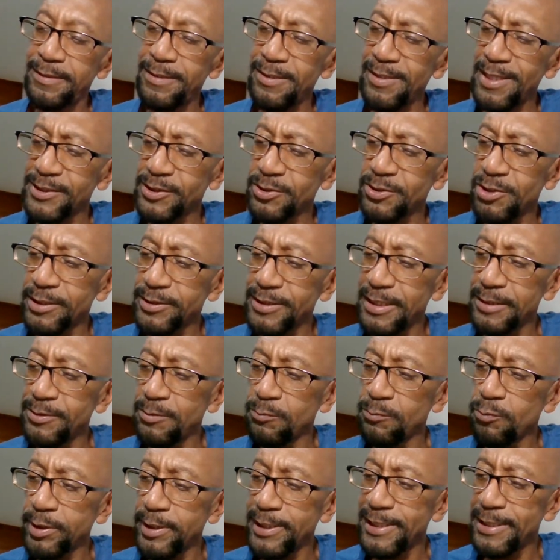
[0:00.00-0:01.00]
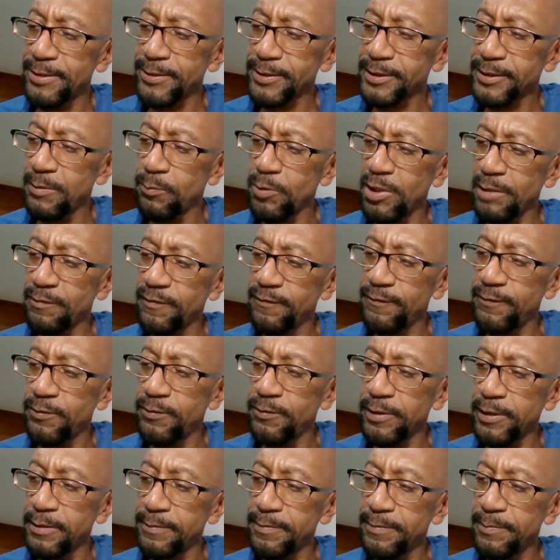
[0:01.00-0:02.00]
thought I saw this. I wrote it down somewhere
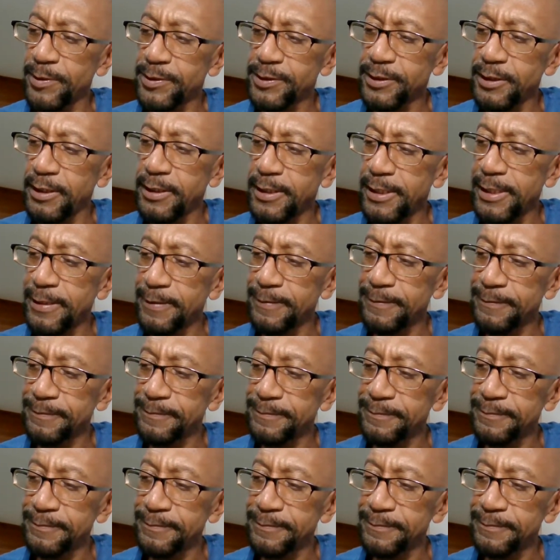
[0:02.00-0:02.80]
before. I remember seeing it.